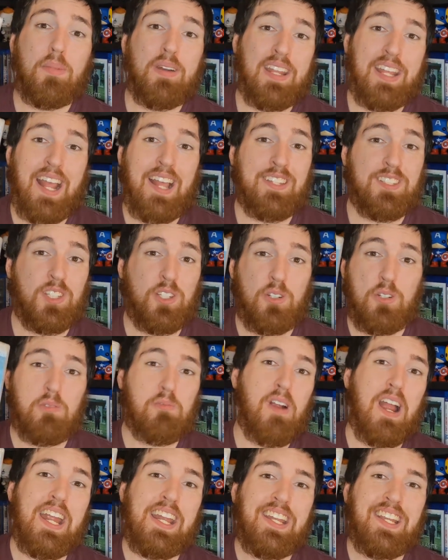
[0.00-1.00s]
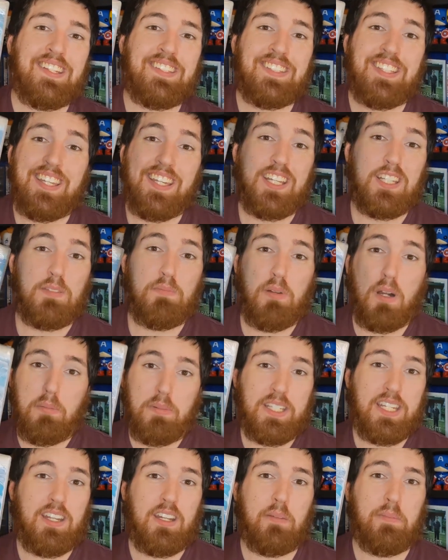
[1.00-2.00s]
But it has good ratings, it's
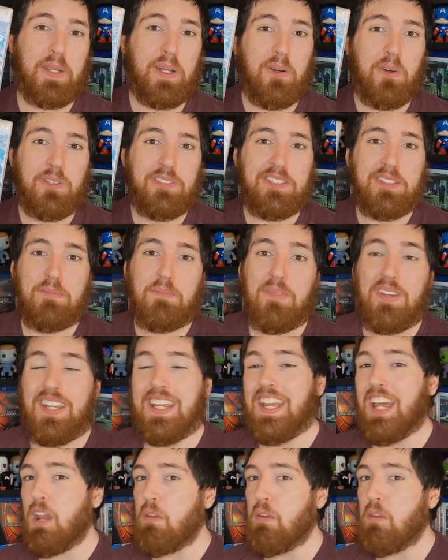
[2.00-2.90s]
probably going to be awesome,